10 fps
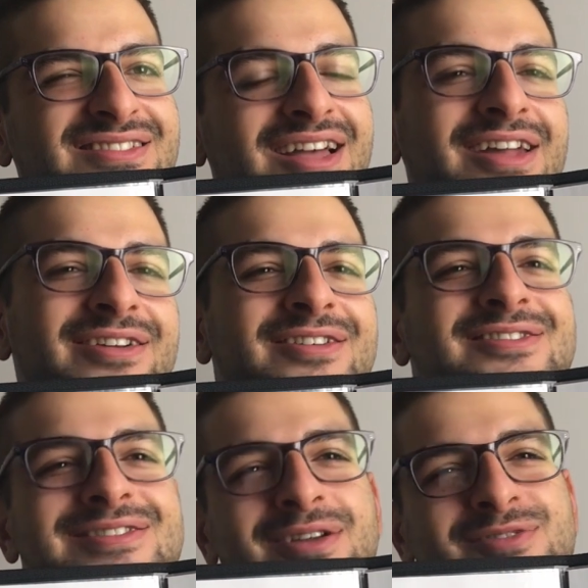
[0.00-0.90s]
I don't know.
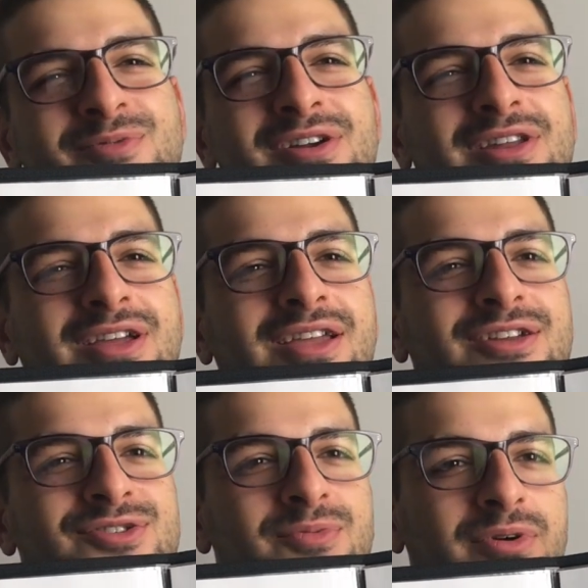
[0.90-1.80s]
It's weird looking
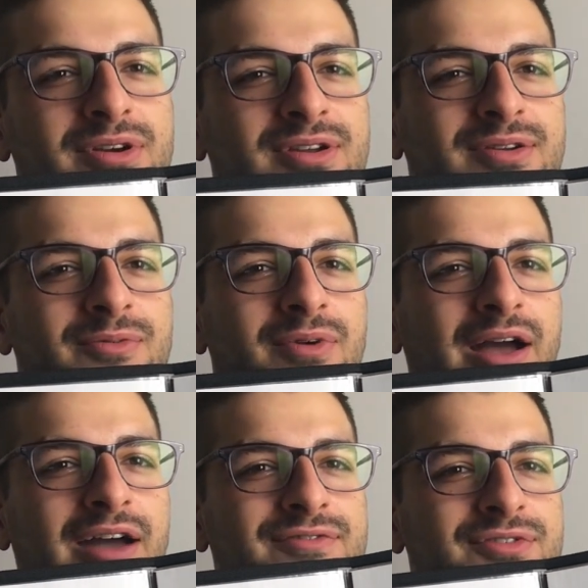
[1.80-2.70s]
at your work
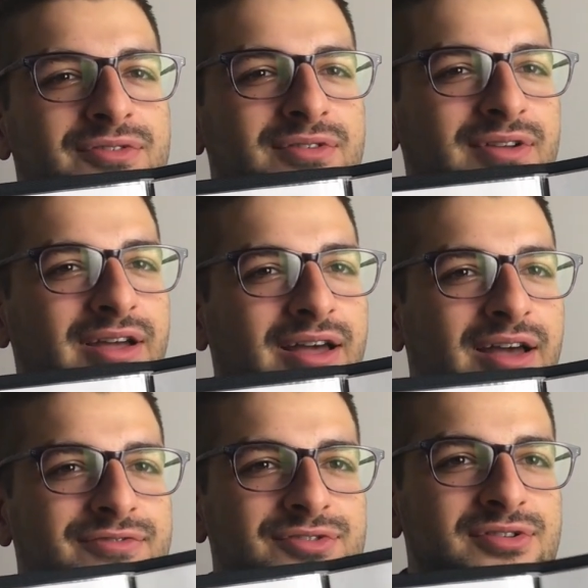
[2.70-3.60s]
after
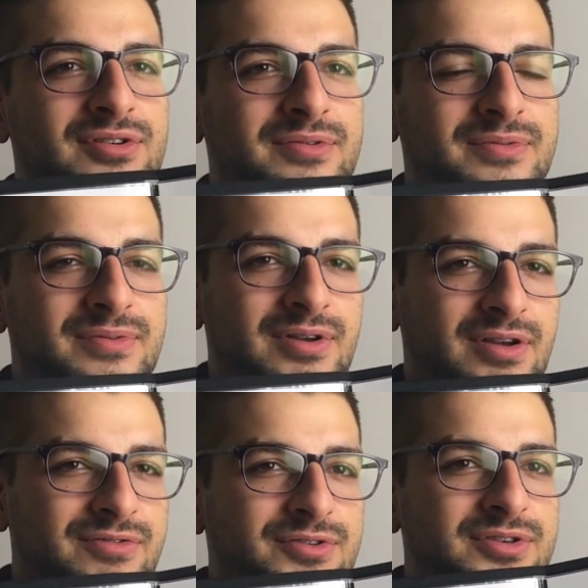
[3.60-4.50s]
a
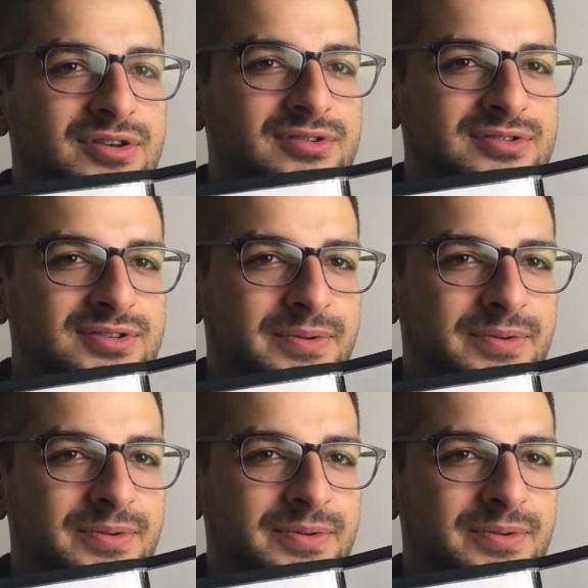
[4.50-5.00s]
few years.